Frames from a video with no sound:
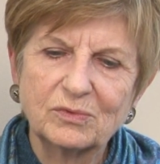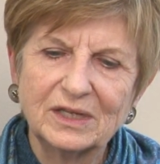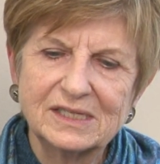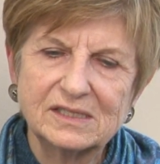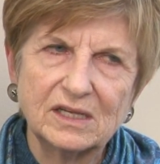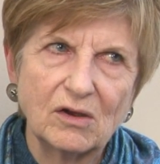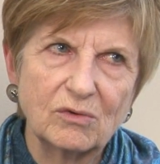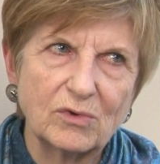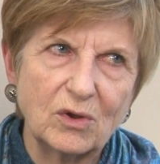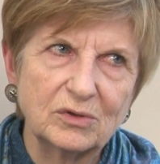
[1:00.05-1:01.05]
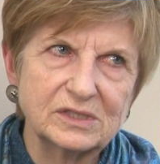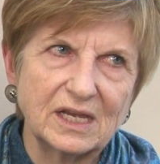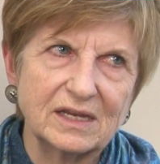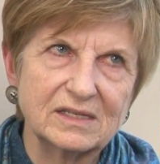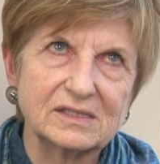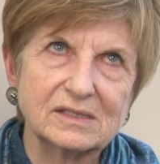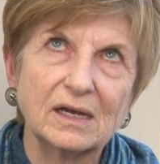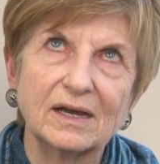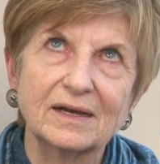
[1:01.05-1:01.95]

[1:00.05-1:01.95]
really see our roles as